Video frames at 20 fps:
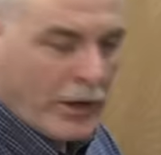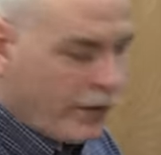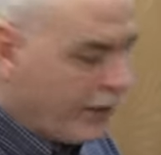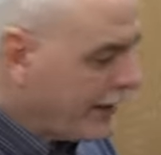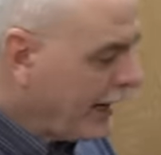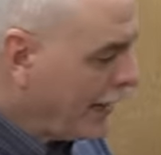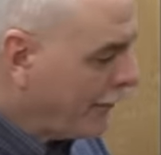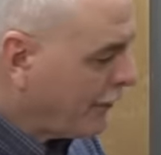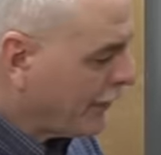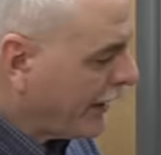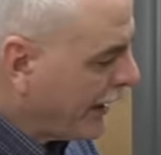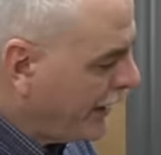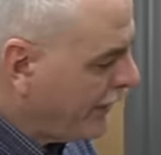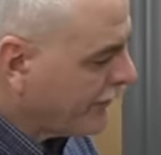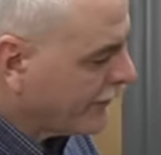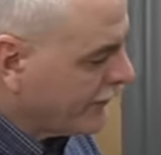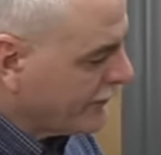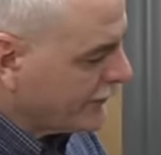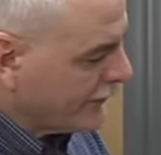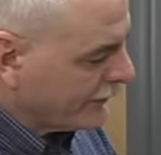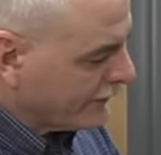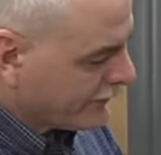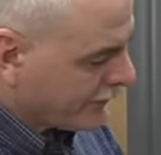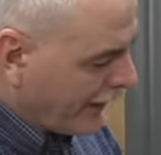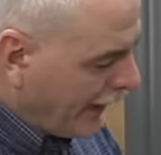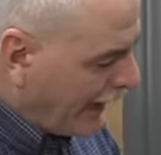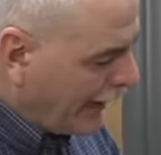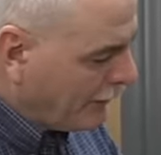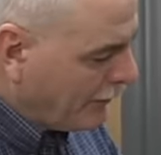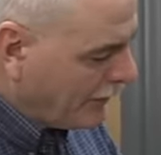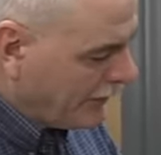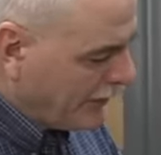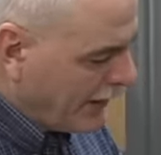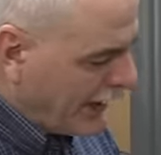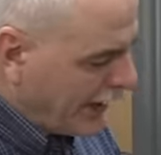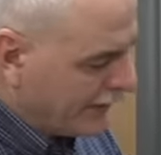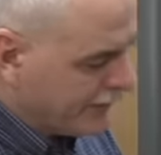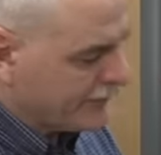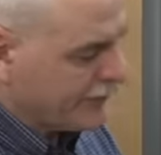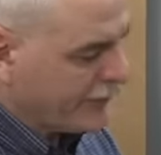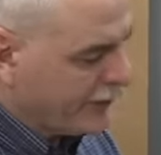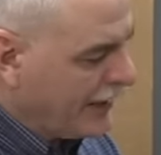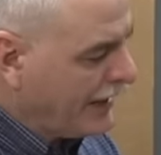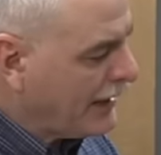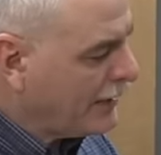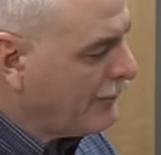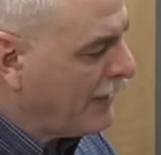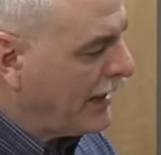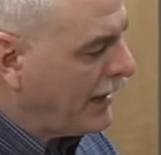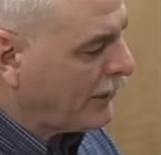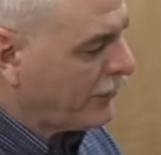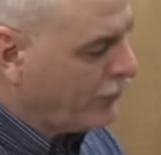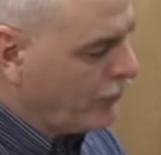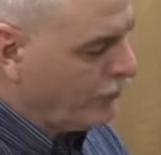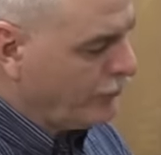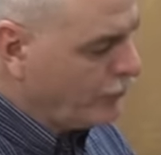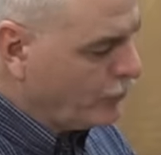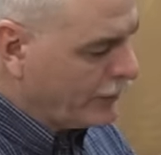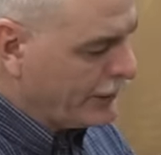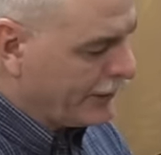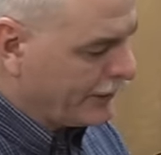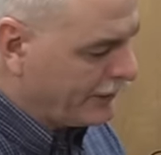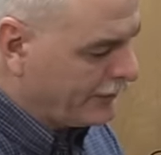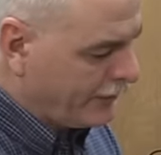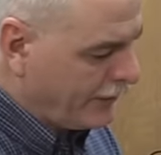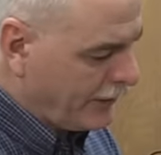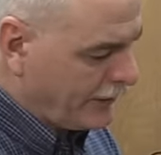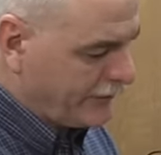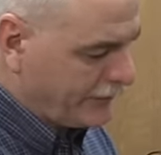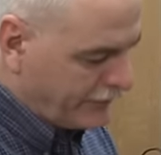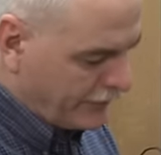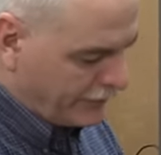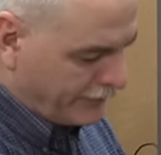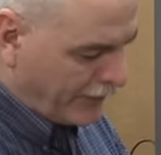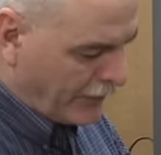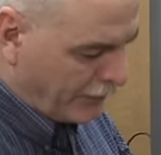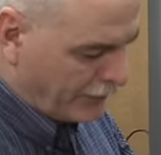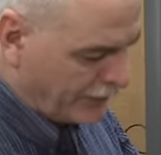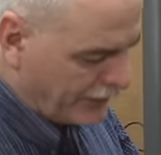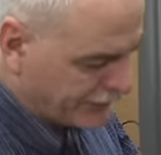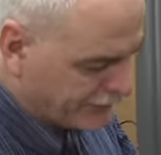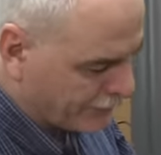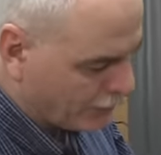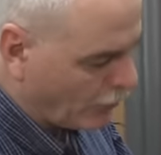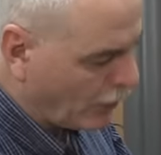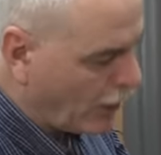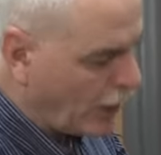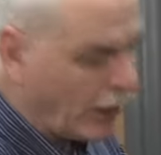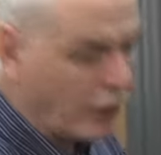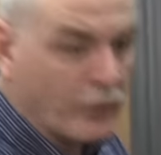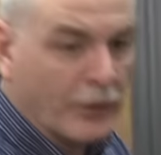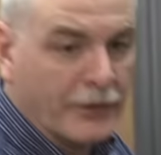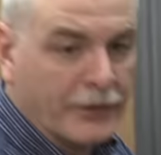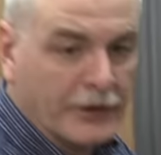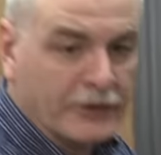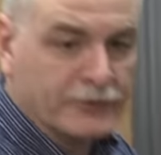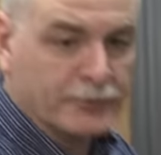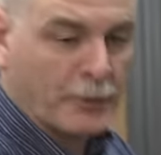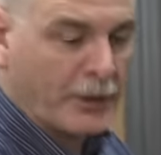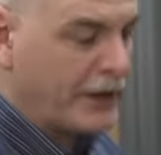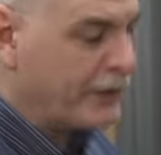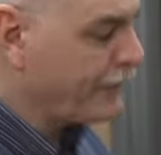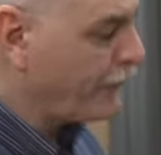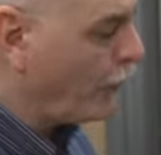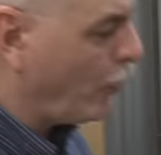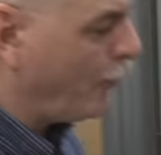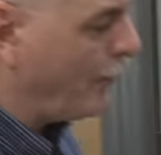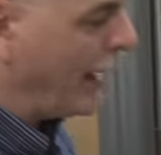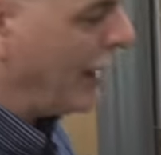of the applications that's common today is to think about could we address this foundation wall with a spray foam